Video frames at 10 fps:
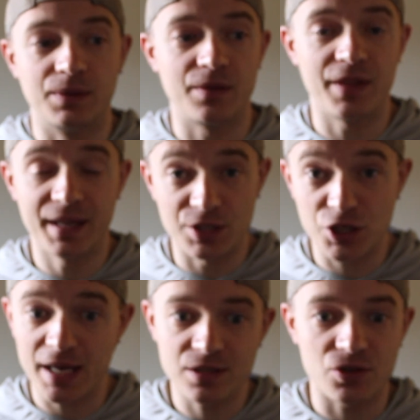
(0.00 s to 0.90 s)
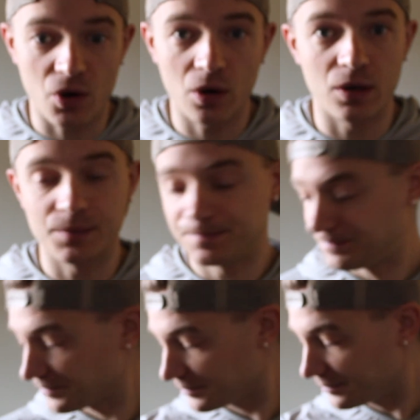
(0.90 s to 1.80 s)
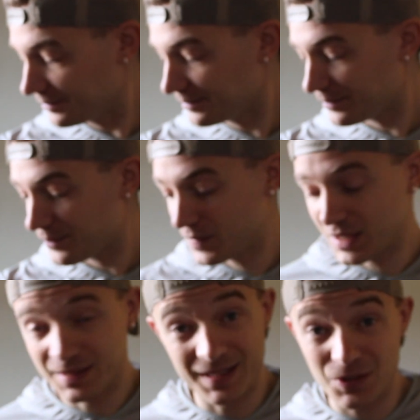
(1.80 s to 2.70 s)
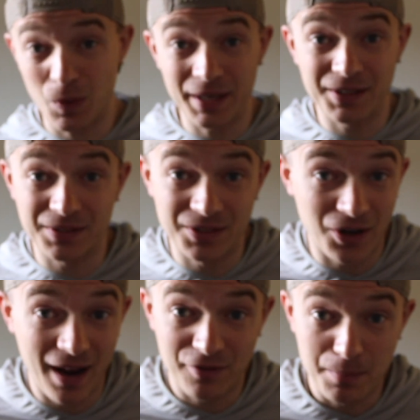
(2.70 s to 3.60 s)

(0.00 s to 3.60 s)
then chances are that's why you're having